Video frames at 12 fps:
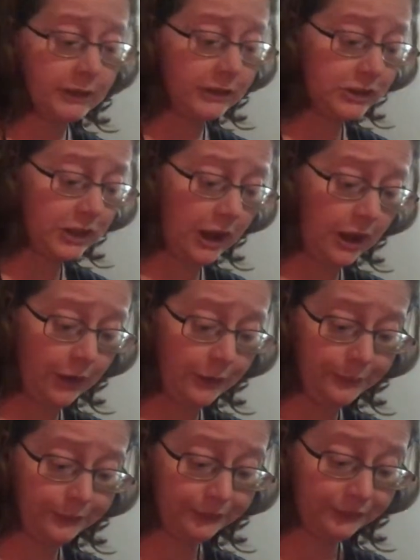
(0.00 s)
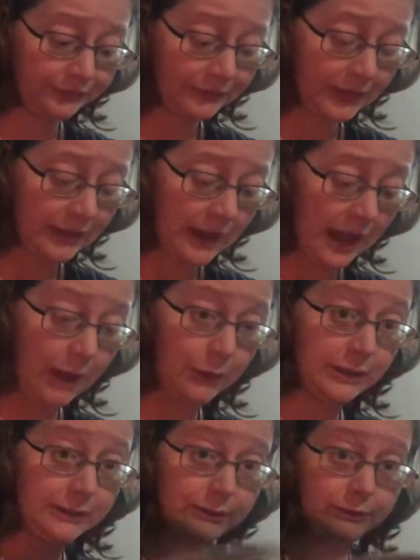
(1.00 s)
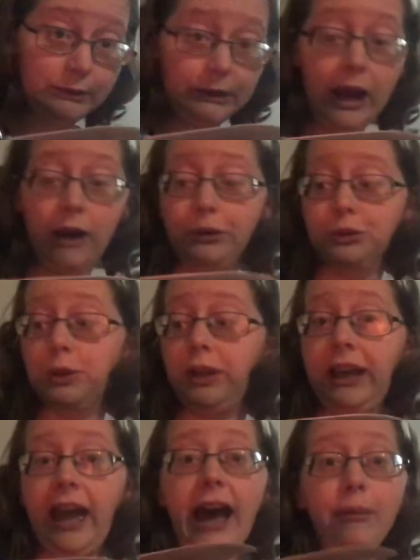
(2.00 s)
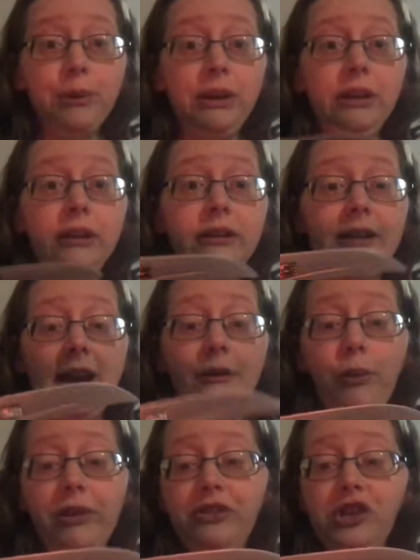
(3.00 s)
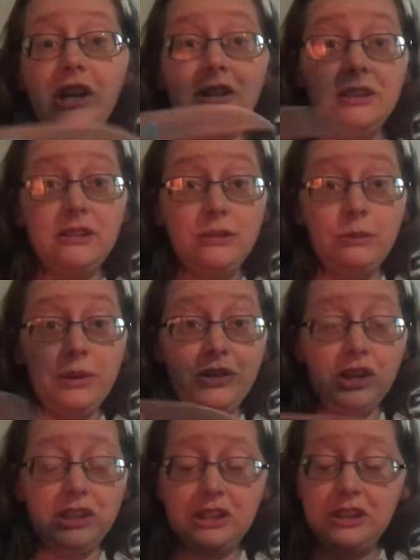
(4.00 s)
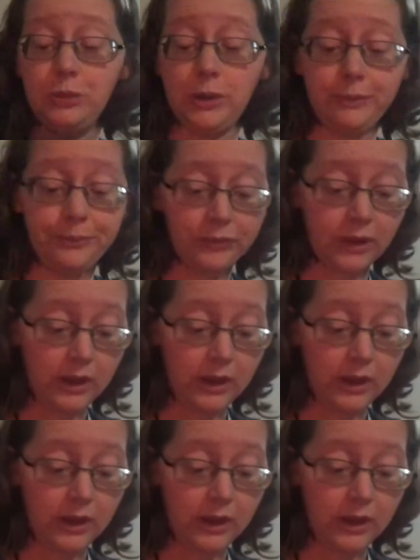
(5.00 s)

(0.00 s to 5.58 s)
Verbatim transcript: So I was I was really happy to have with just with just this one.